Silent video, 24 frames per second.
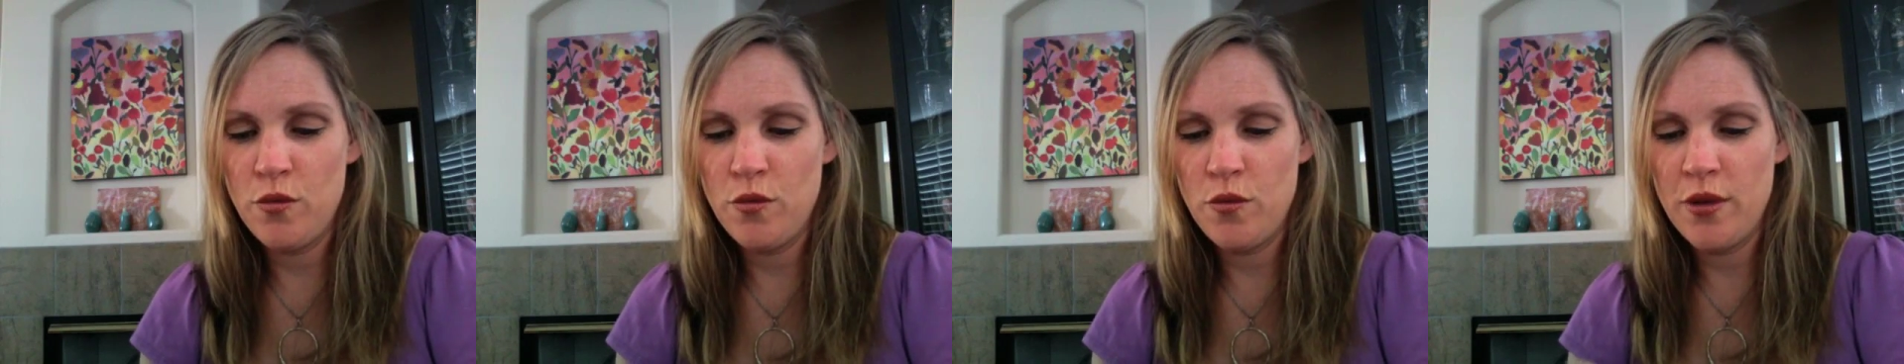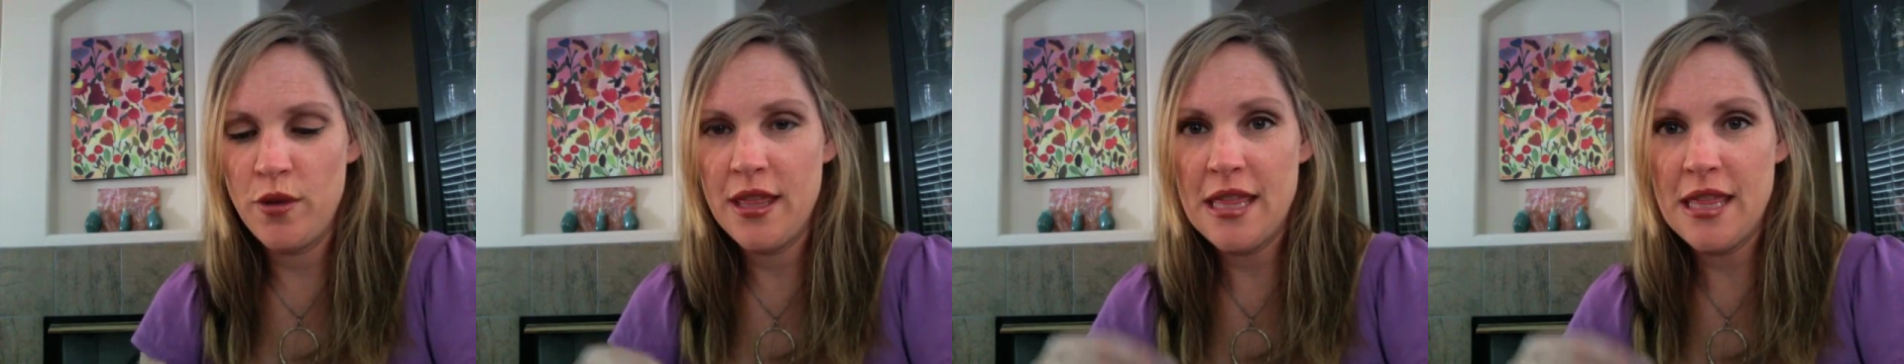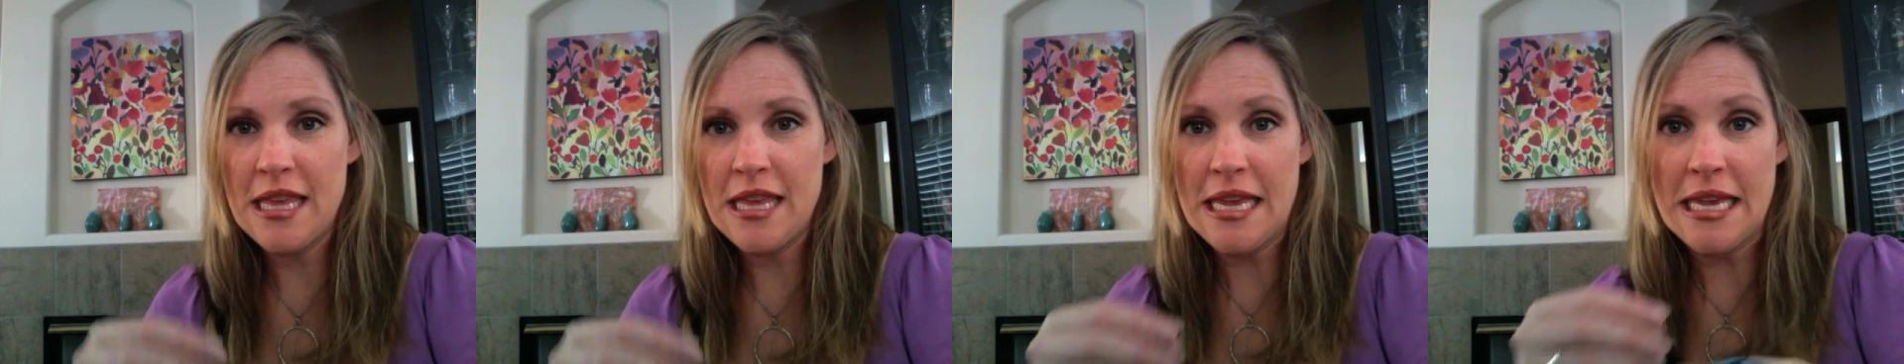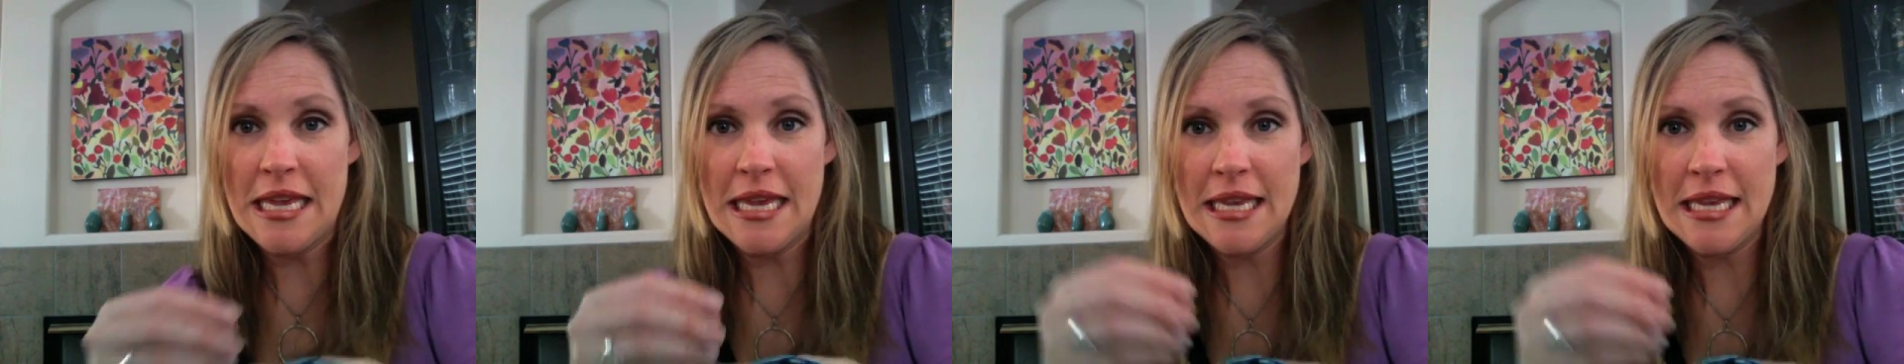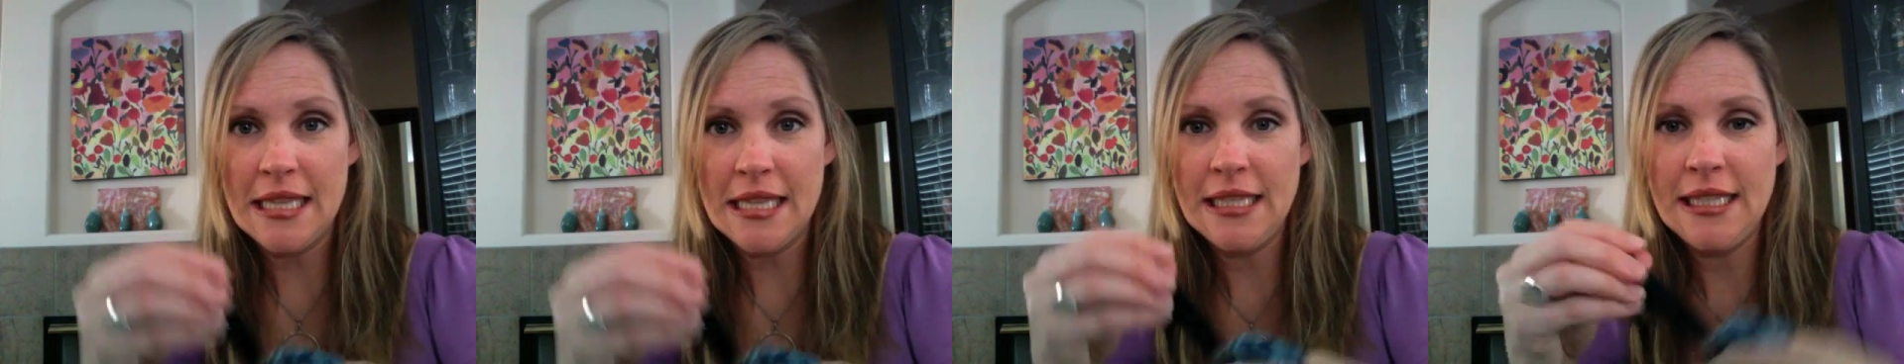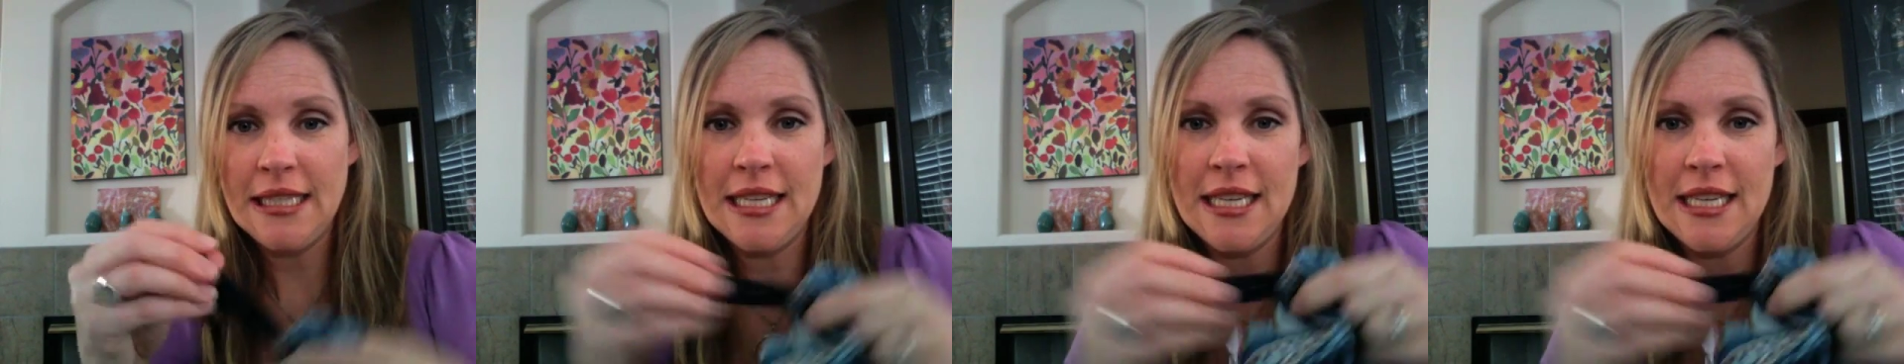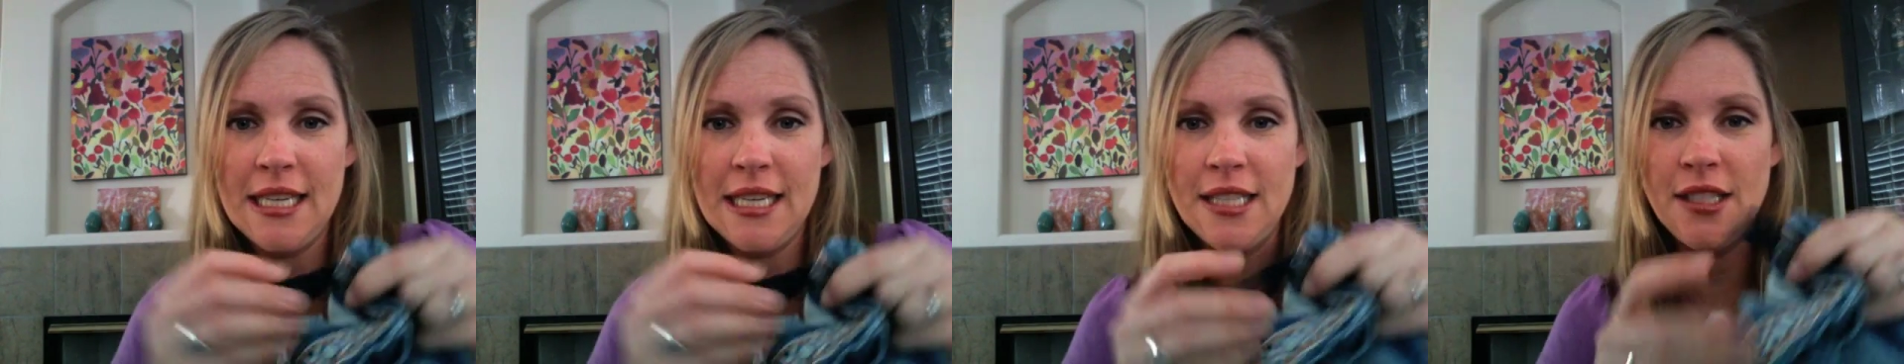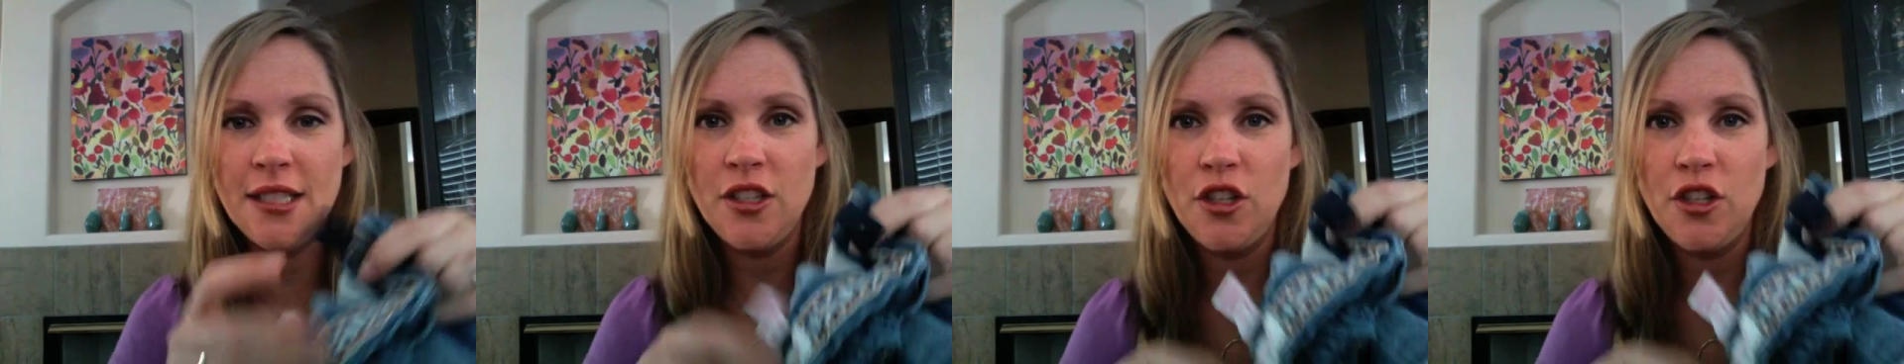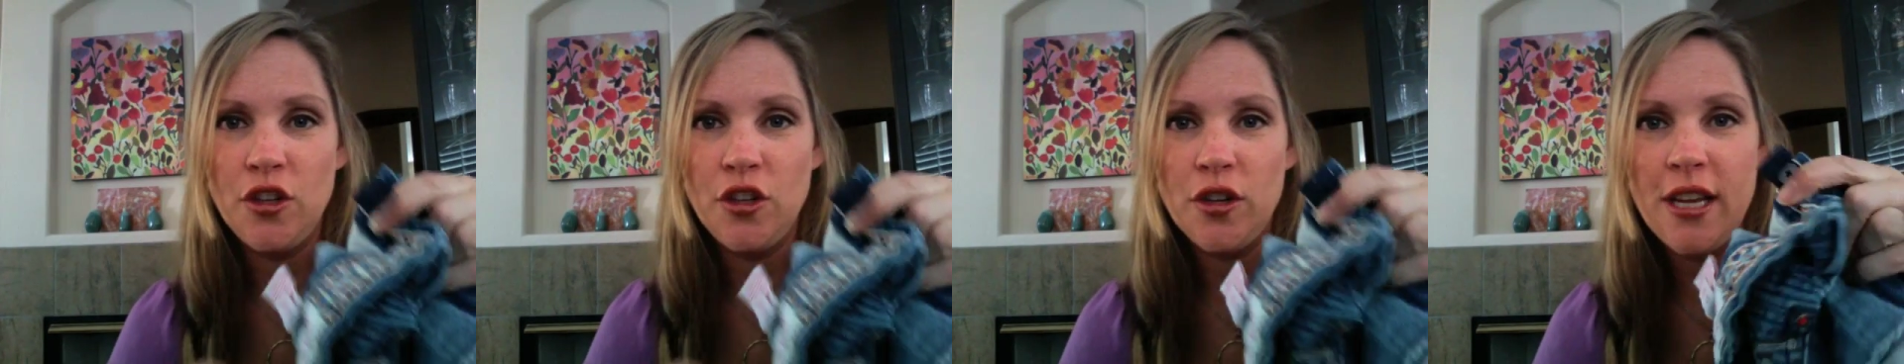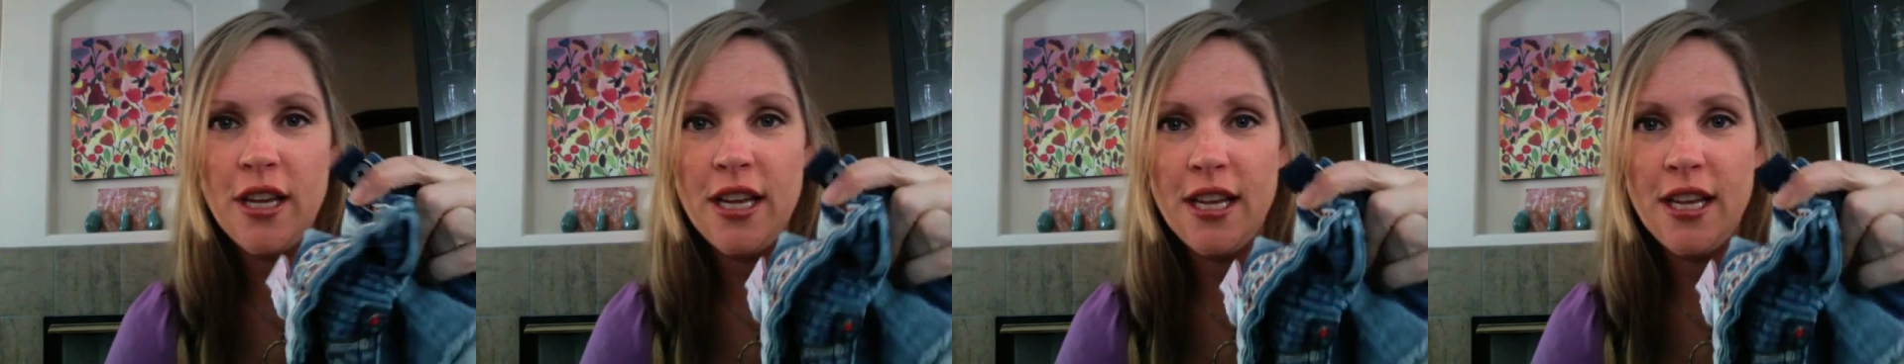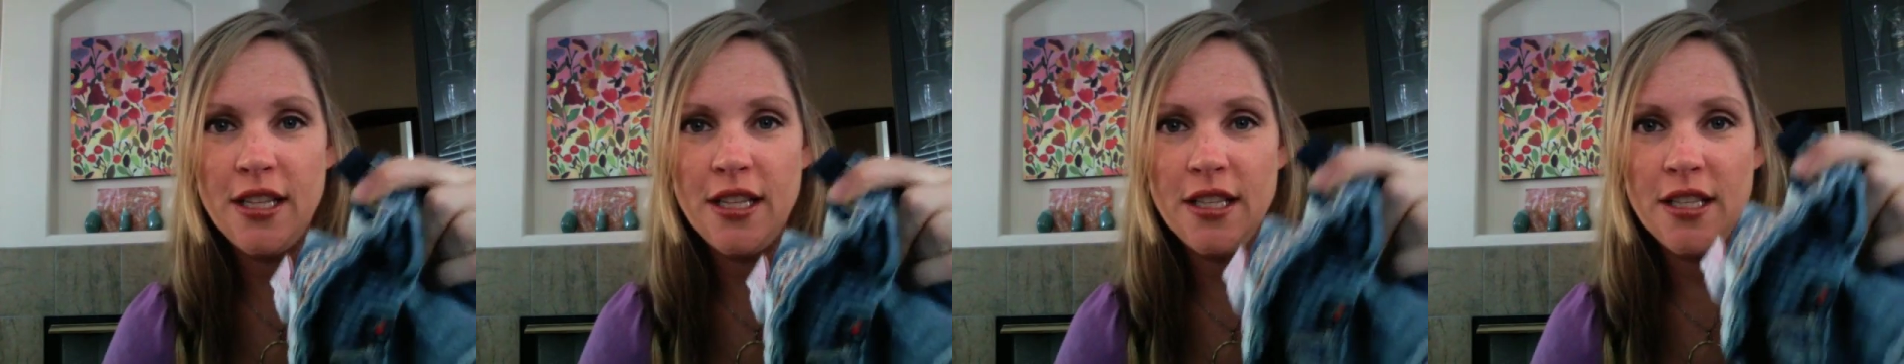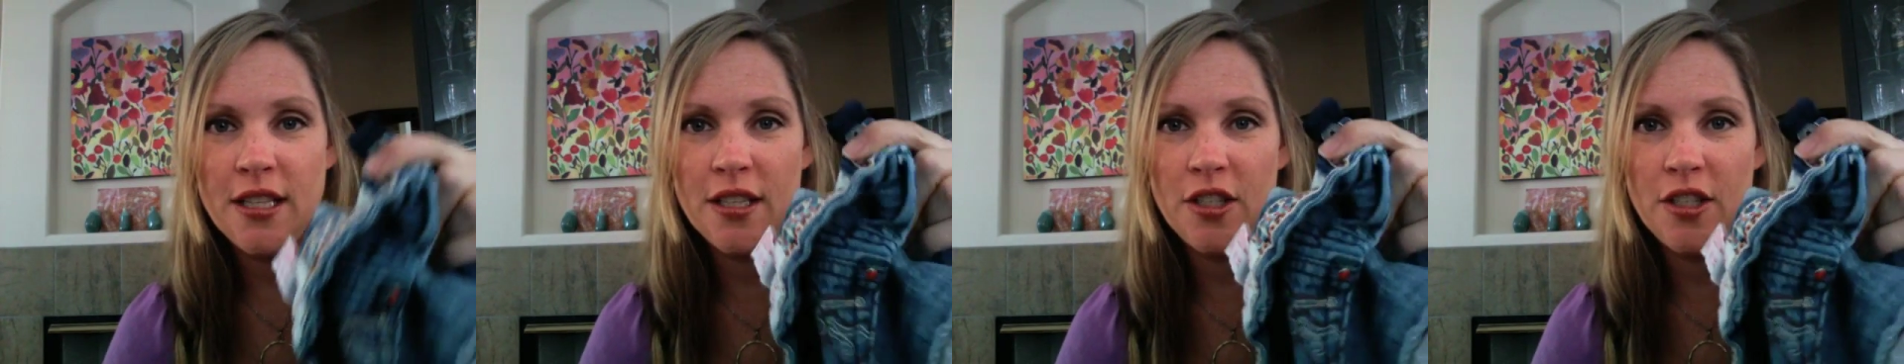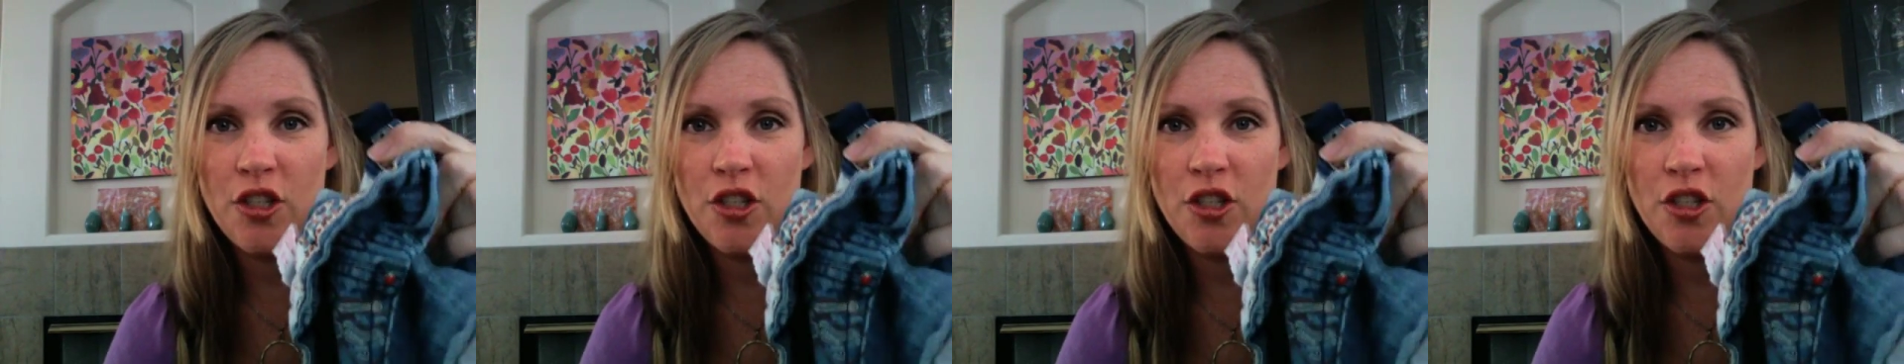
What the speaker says: with these things on your kids'